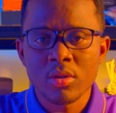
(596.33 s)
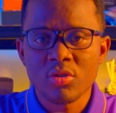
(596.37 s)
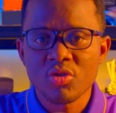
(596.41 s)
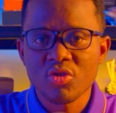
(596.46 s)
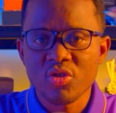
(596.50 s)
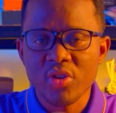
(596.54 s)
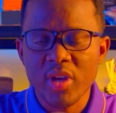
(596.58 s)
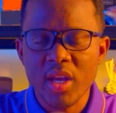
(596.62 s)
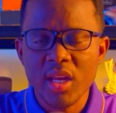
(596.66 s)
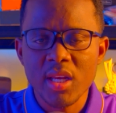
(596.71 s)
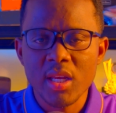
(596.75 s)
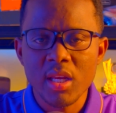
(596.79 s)

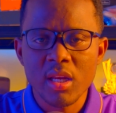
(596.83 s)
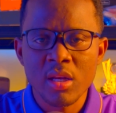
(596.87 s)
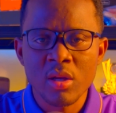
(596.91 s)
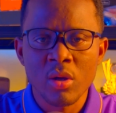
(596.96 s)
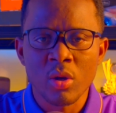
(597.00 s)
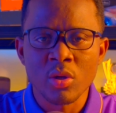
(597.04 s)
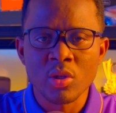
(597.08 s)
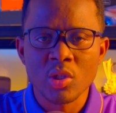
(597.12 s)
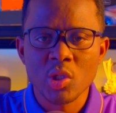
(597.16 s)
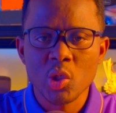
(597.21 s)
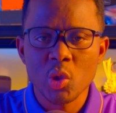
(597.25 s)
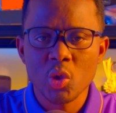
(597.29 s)
trending
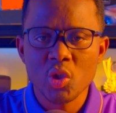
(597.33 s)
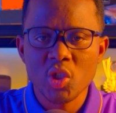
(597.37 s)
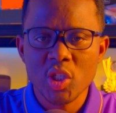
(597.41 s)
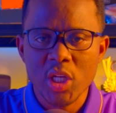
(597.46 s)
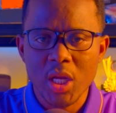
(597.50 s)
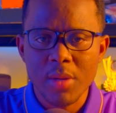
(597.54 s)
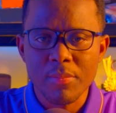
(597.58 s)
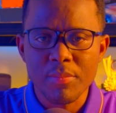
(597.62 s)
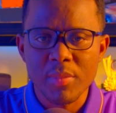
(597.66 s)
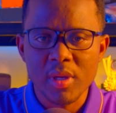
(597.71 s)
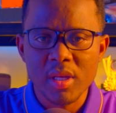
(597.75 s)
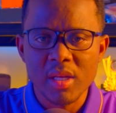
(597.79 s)
on
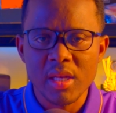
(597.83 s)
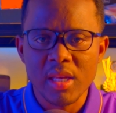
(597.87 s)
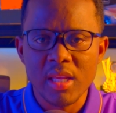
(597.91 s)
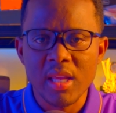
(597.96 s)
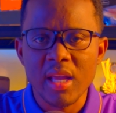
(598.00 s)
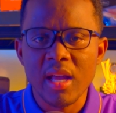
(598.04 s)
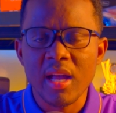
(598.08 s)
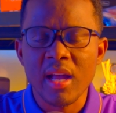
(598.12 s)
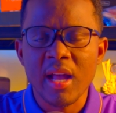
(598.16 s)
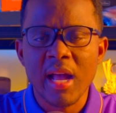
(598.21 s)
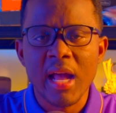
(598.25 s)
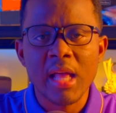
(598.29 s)
social
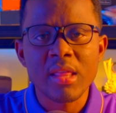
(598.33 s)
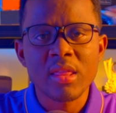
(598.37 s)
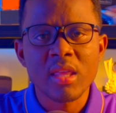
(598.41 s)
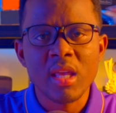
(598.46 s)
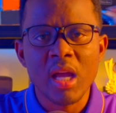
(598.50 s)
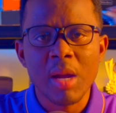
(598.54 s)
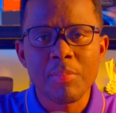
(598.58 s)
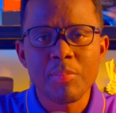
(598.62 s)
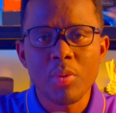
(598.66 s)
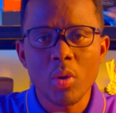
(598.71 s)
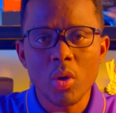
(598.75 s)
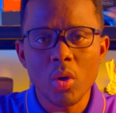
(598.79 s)
media and the
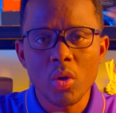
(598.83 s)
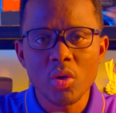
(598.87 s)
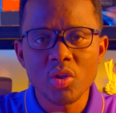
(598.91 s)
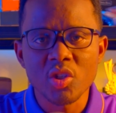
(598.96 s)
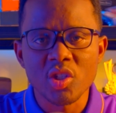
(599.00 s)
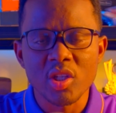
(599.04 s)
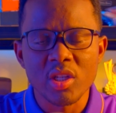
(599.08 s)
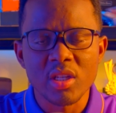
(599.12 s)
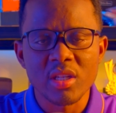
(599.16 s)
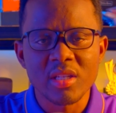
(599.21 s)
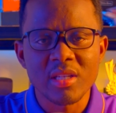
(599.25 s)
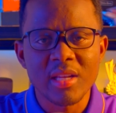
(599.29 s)

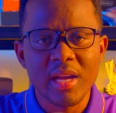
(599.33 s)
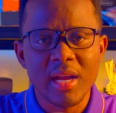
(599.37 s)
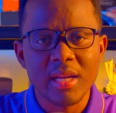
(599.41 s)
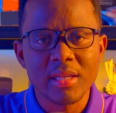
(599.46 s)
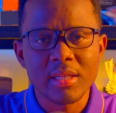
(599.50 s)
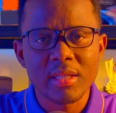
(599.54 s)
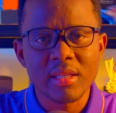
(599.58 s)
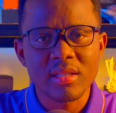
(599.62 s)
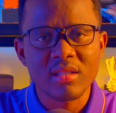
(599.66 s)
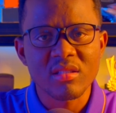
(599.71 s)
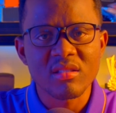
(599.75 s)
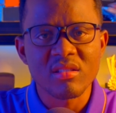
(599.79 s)
apology that
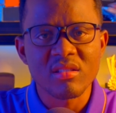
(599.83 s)
this